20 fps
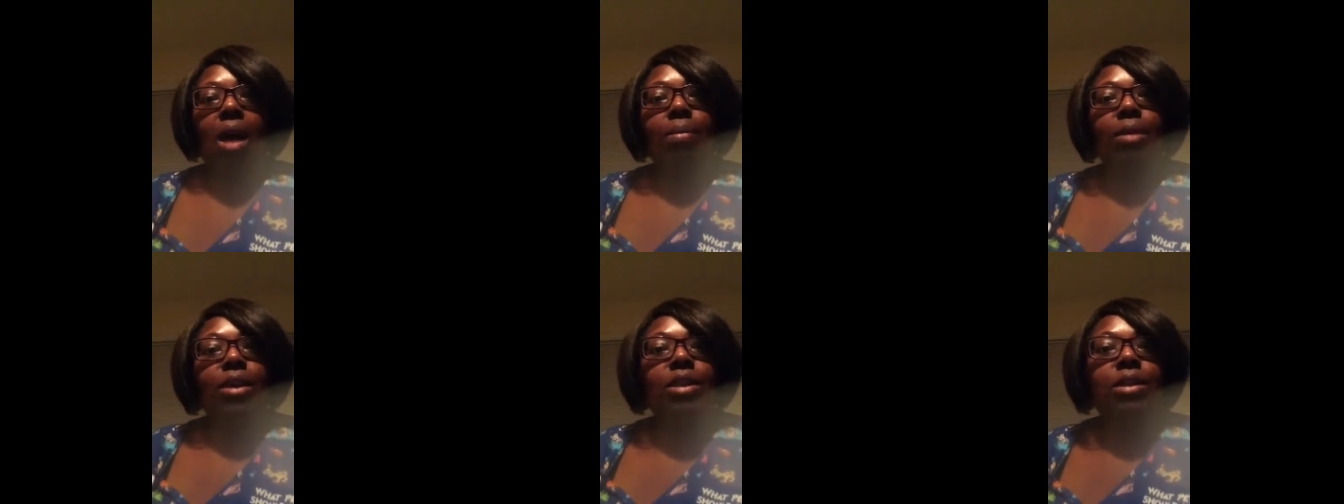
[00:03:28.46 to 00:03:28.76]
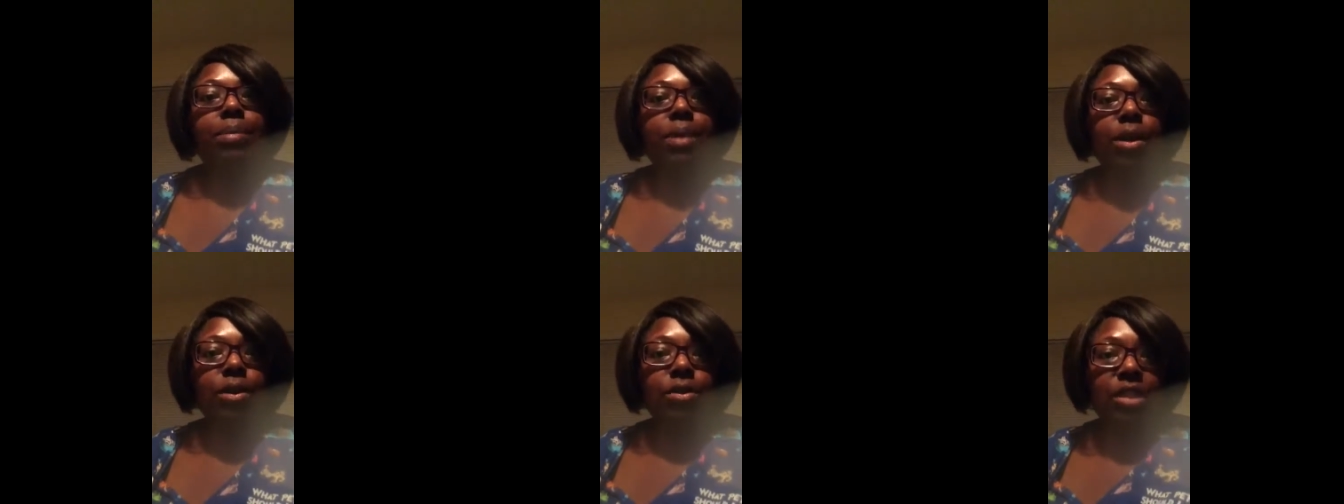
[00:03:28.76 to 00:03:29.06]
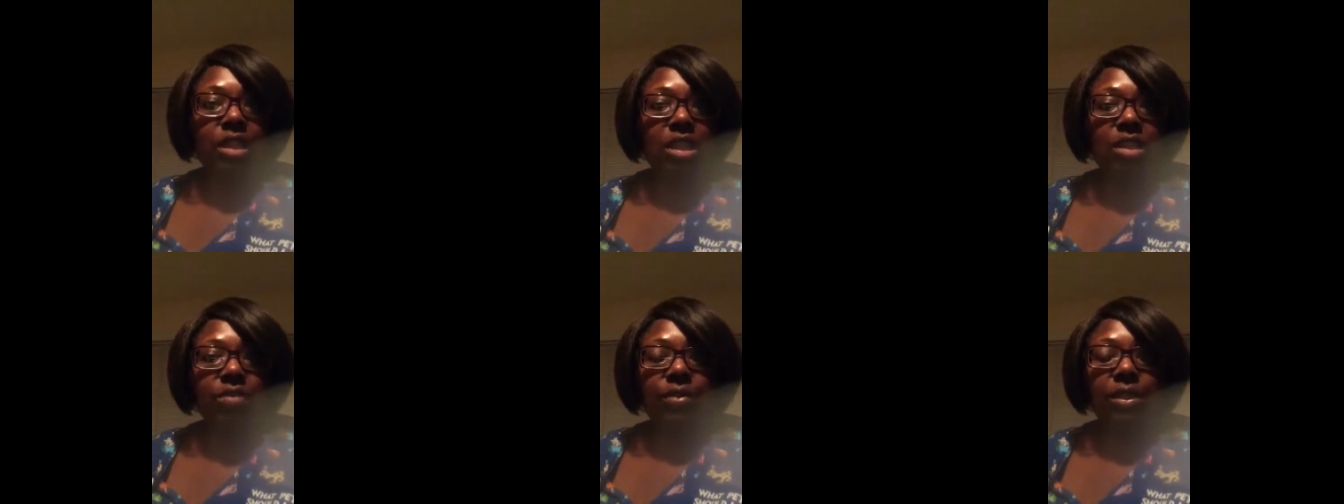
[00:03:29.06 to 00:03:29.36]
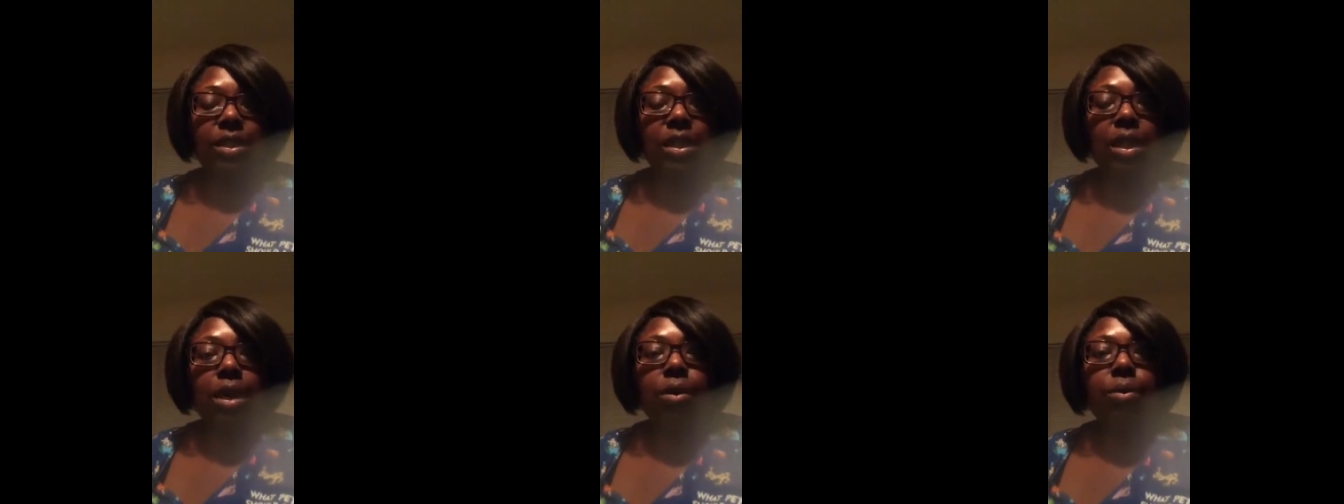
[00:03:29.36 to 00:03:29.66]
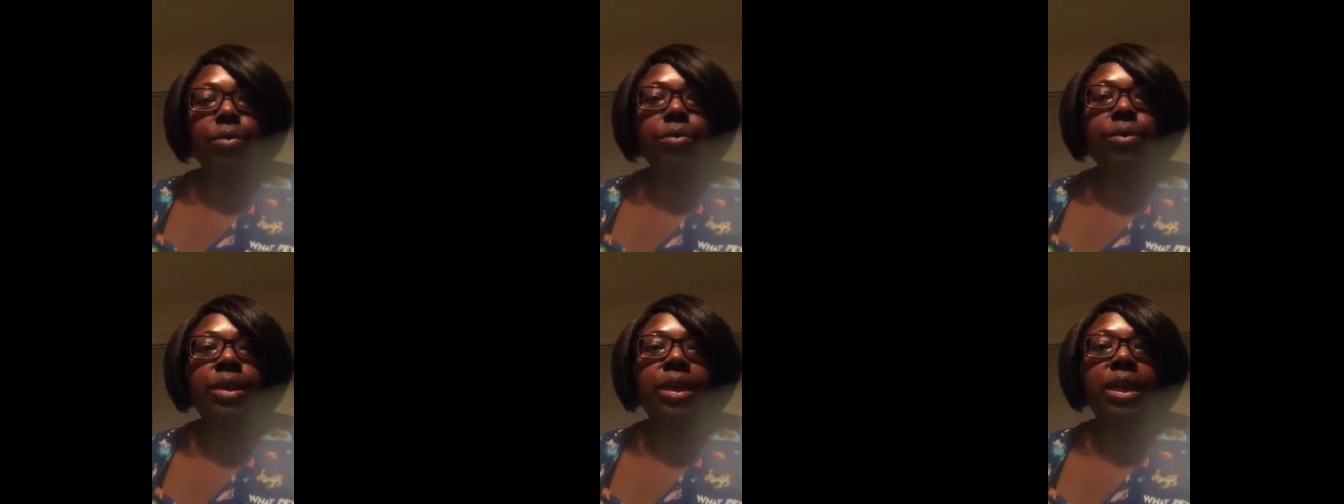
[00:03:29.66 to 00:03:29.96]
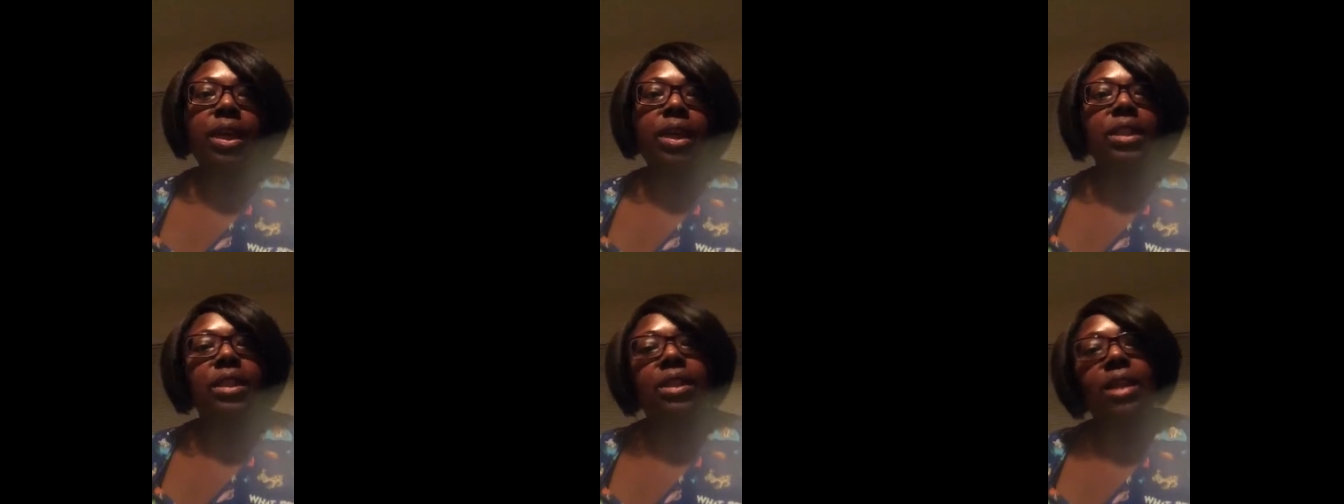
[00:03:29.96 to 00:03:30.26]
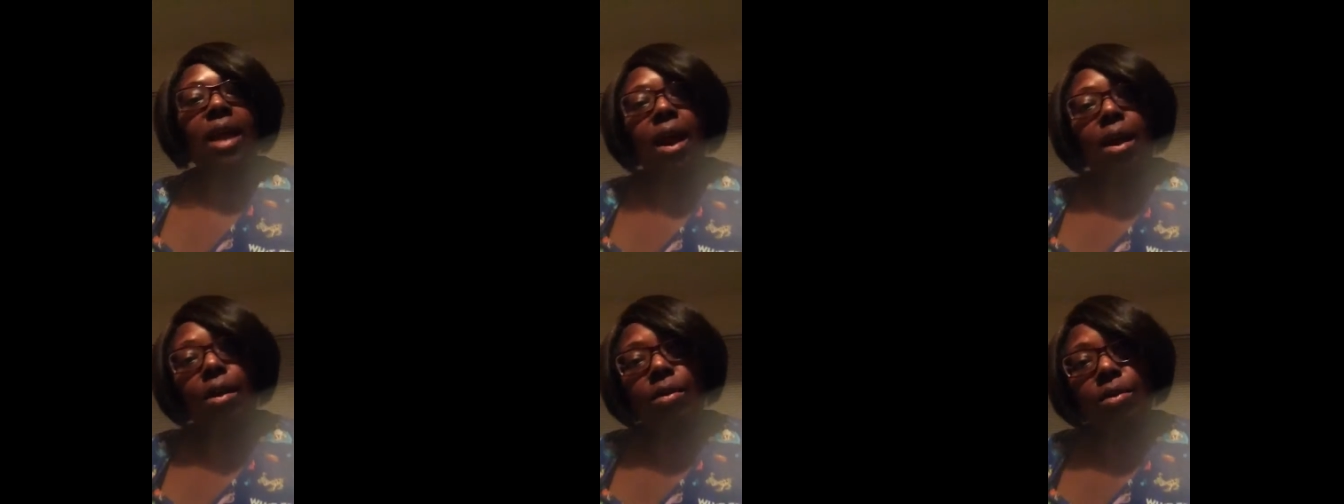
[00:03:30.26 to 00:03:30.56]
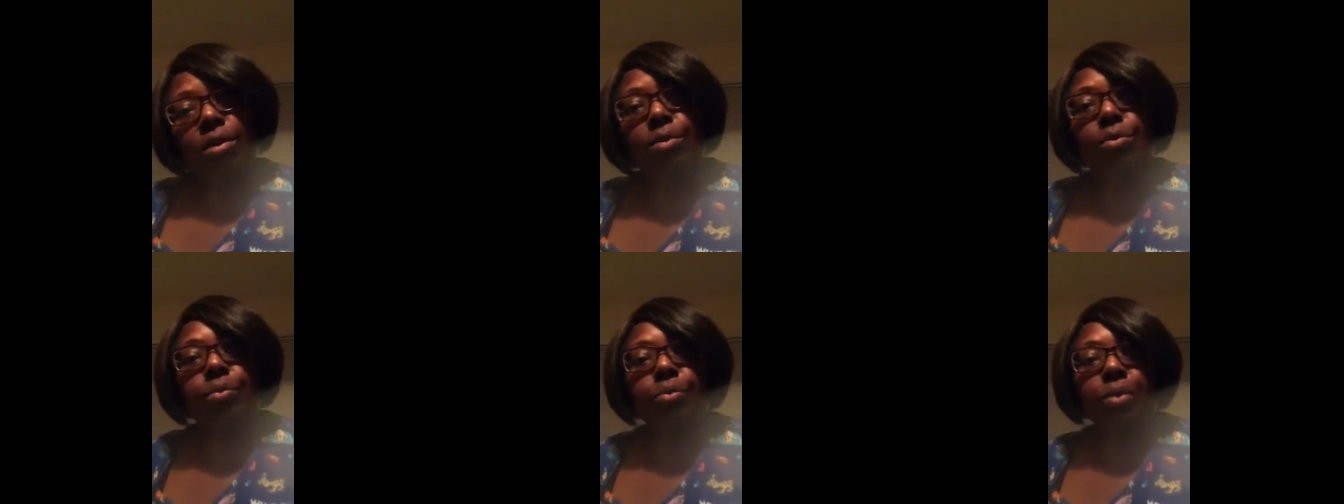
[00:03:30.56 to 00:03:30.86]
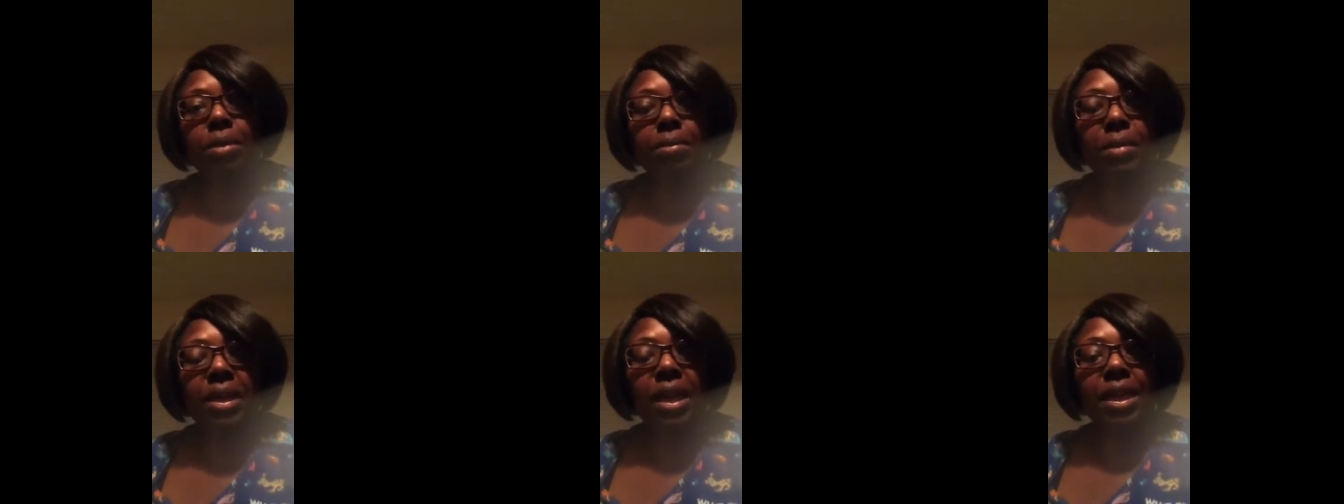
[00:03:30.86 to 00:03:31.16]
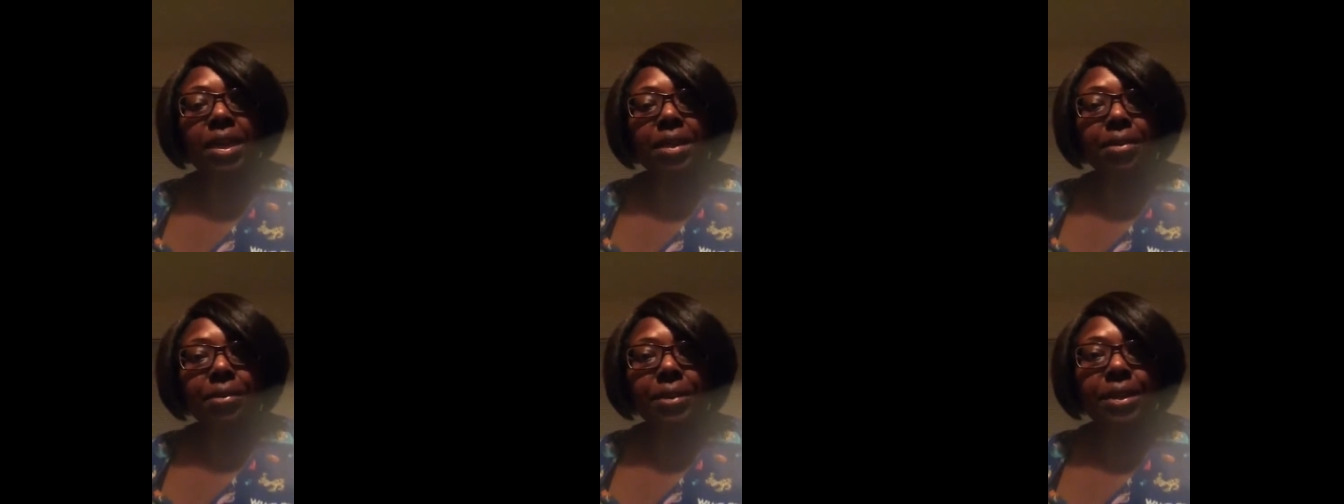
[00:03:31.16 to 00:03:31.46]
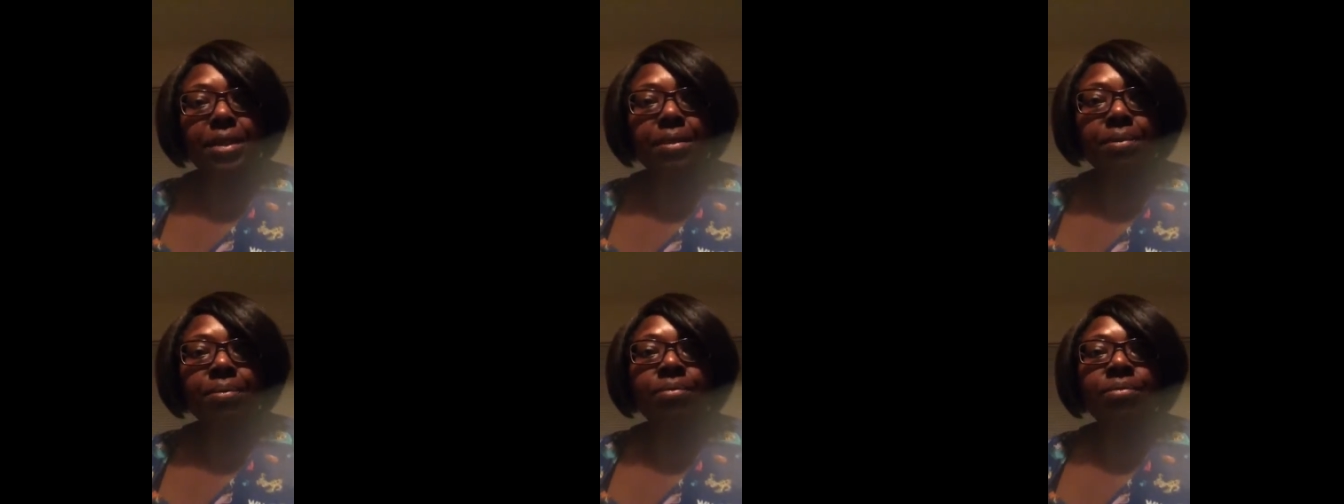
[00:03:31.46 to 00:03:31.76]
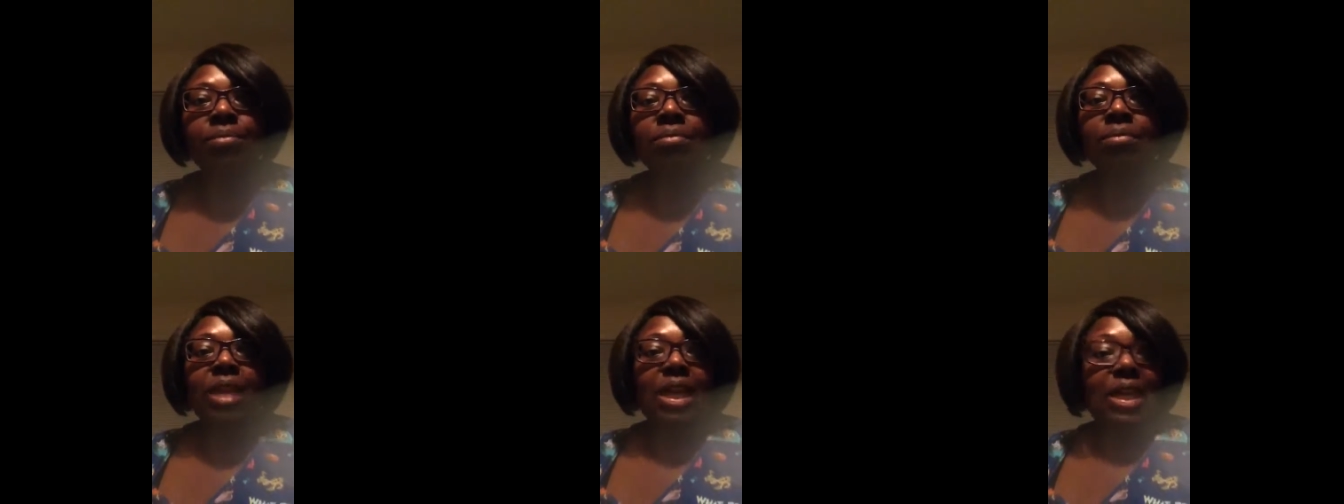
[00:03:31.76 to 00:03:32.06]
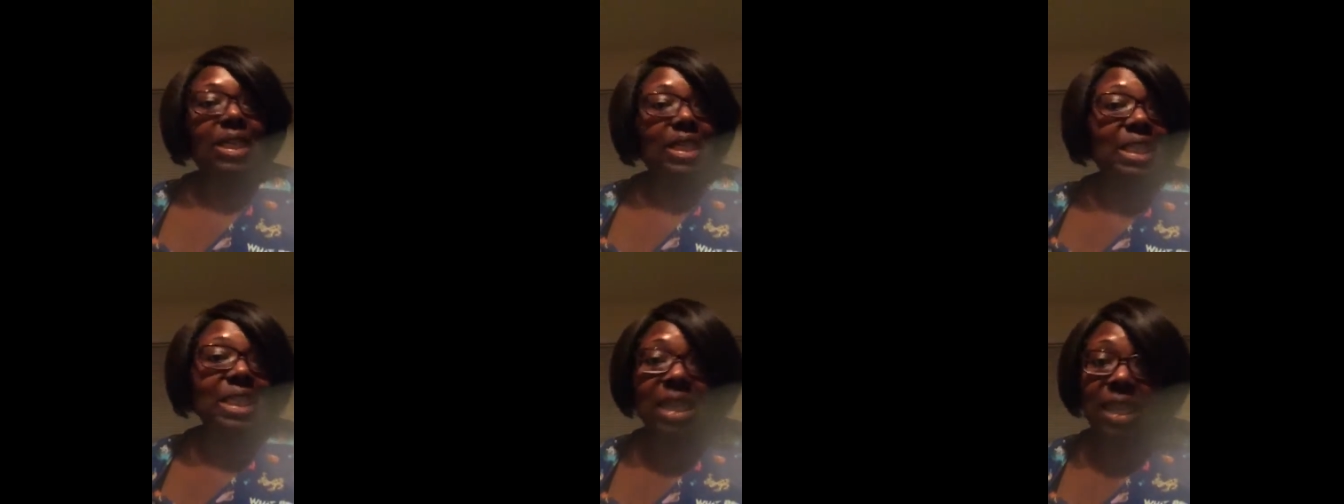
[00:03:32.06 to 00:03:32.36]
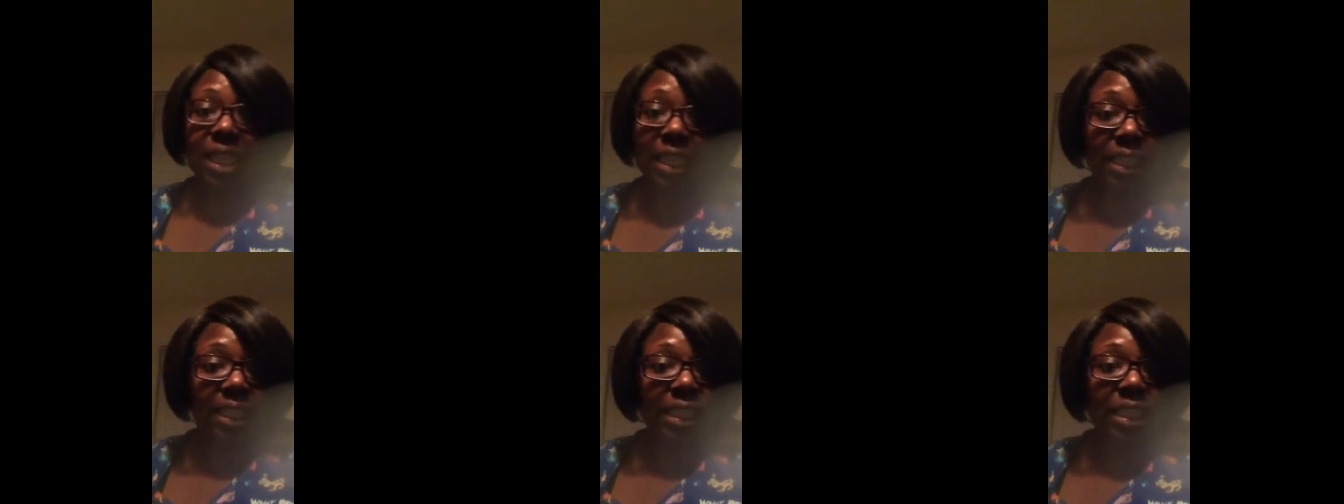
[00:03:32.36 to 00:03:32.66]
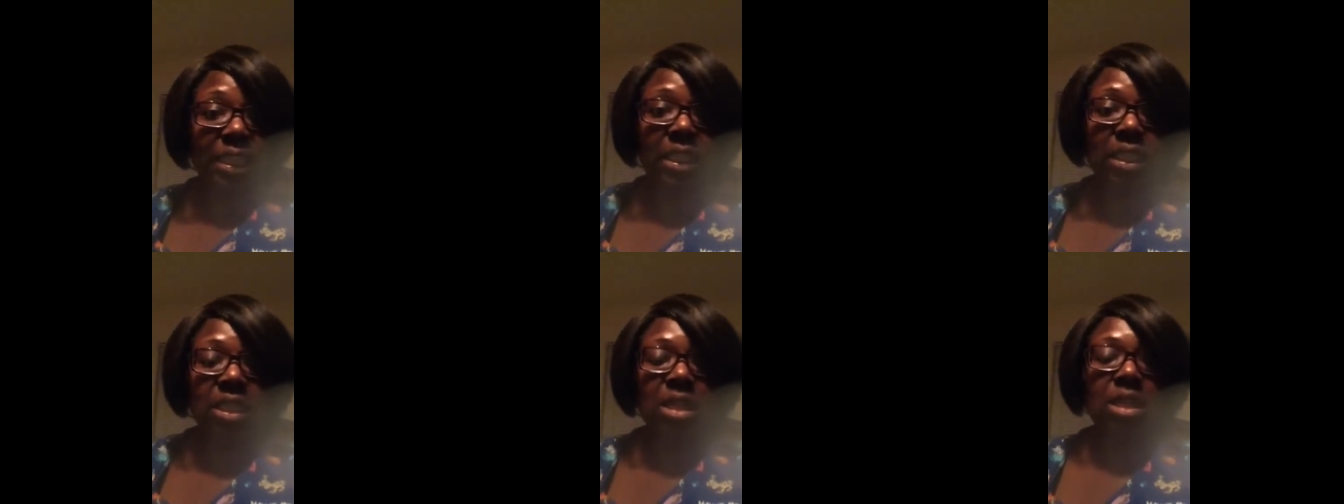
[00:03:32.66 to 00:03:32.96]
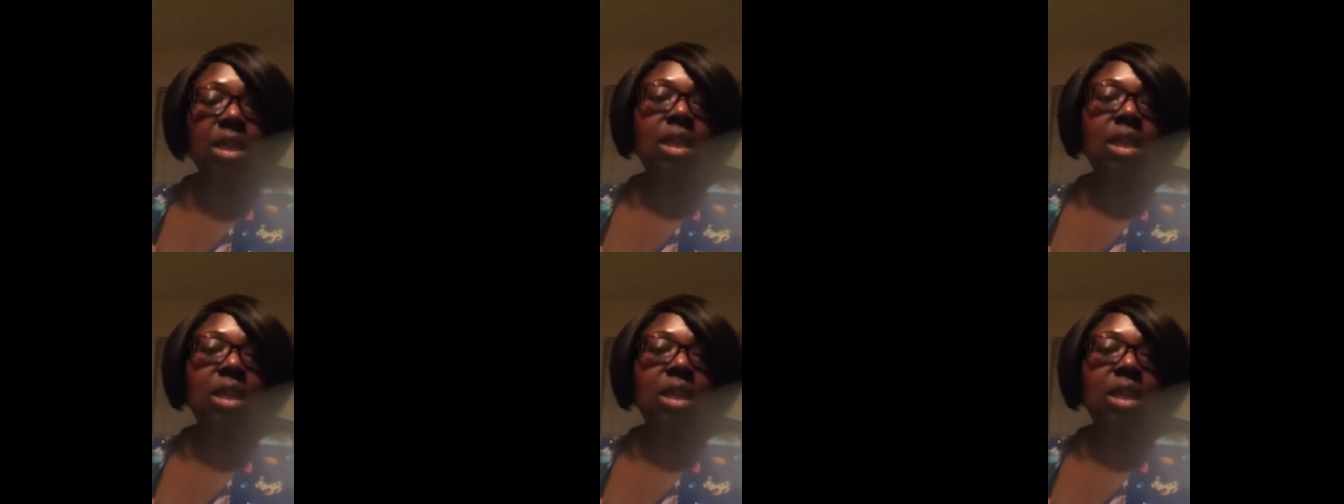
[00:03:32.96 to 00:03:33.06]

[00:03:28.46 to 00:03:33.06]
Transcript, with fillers: I'm going to post this video and then I'll go run my errand and it's late